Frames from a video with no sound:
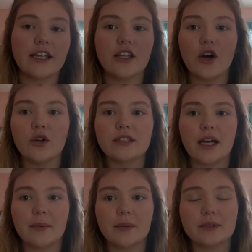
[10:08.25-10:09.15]
The whole
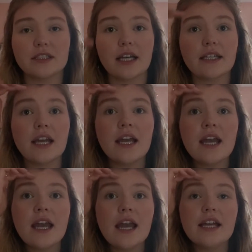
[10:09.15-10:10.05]
time he was like,
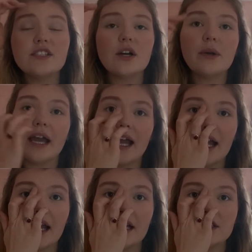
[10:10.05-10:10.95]
it's
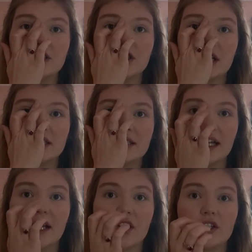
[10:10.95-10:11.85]
okay, it's just hair.